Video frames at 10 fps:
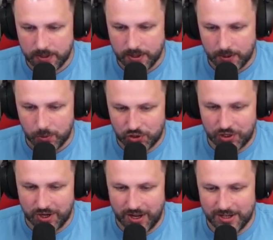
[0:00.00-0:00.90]
Was
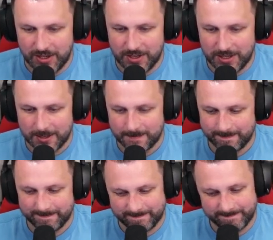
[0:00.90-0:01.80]
it needed?
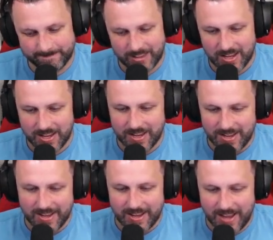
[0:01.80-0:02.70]

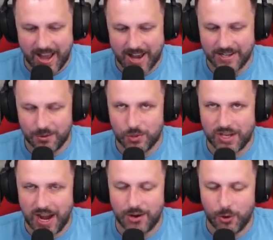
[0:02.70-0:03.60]
Kinda. It was
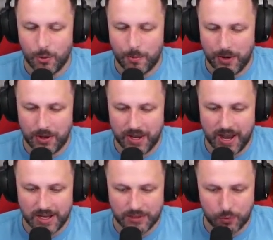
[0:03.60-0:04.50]
kind of OP,
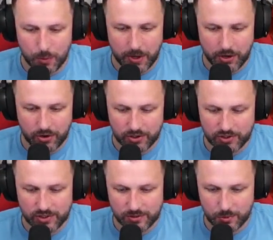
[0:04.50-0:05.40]
guys, if we're being
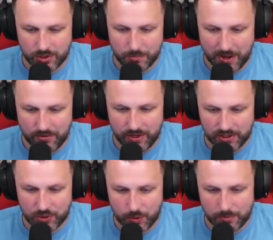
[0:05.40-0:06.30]
honest, with the pet
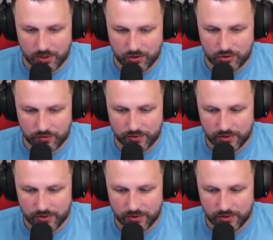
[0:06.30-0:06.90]
rings equipped and stuff.